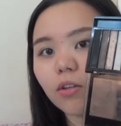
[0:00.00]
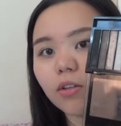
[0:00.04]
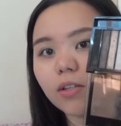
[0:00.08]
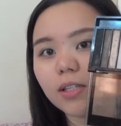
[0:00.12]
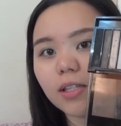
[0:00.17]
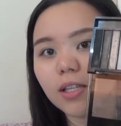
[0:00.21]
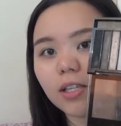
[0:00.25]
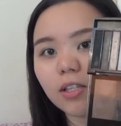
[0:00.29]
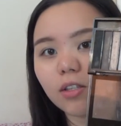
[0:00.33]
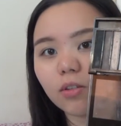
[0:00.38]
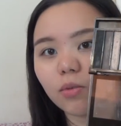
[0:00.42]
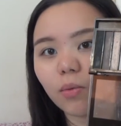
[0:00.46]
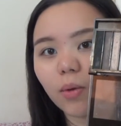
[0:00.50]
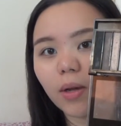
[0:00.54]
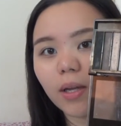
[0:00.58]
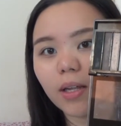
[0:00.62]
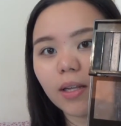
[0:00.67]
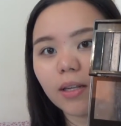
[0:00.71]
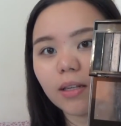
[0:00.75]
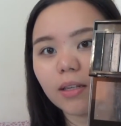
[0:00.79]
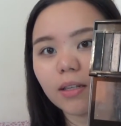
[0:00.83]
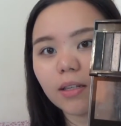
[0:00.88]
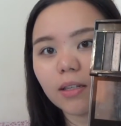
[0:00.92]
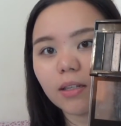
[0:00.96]
use this
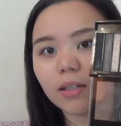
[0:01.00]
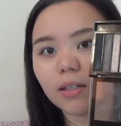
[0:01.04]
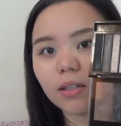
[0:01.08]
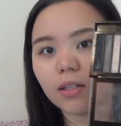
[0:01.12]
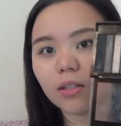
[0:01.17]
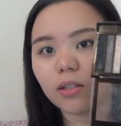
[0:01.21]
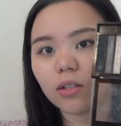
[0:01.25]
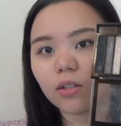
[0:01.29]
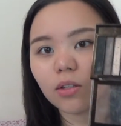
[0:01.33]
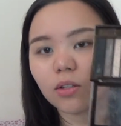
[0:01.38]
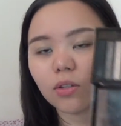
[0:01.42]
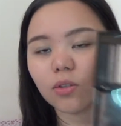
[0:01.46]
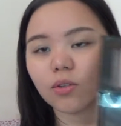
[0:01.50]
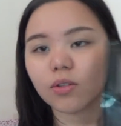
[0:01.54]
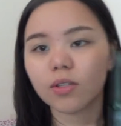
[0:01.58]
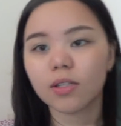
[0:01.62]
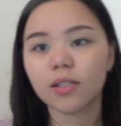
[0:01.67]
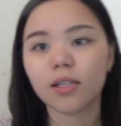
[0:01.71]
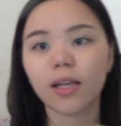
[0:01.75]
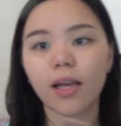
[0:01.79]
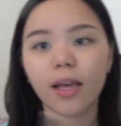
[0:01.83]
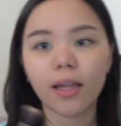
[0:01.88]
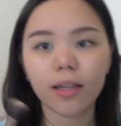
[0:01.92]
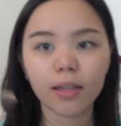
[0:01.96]
one to
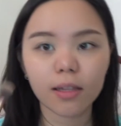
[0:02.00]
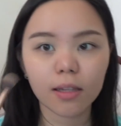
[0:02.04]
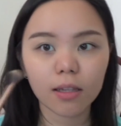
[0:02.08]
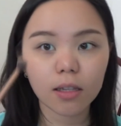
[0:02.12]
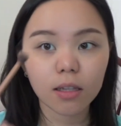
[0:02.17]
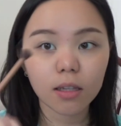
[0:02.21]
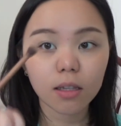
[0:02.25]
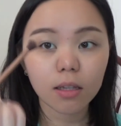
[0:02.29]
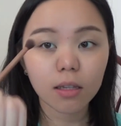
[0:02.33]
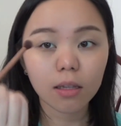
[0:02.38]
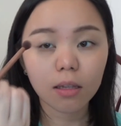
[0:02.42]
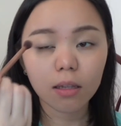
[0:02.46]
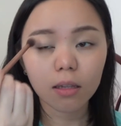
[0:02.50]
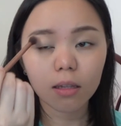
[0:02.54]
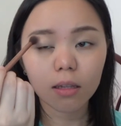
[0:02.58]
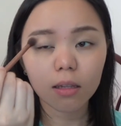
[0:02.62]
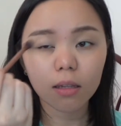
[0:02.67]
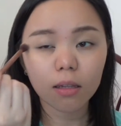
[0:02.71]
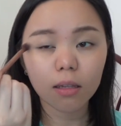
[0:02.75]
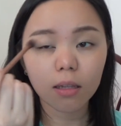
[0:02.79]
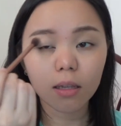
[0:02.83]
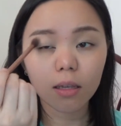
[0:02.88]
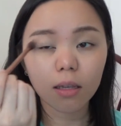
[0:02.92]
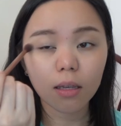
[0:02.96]
set
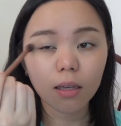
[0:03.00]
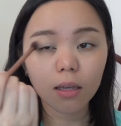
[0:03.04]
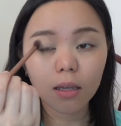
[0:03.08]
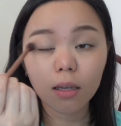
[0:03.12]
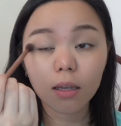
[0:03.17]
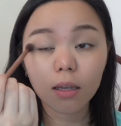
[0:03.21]
the